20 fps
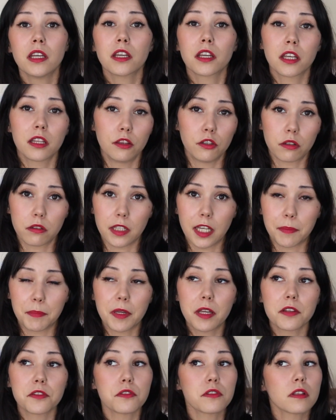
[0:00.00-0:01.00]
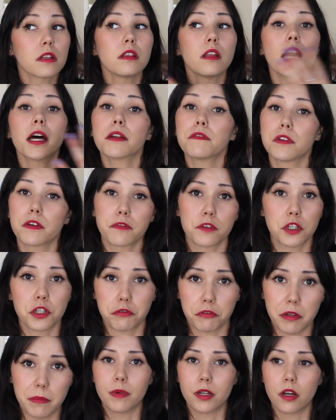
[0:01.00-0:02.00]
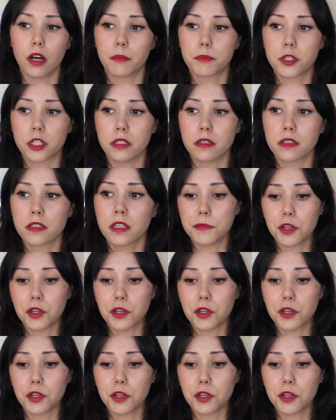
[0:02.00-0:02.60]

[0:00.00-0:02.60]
can look like because there's a lot of different treatment options.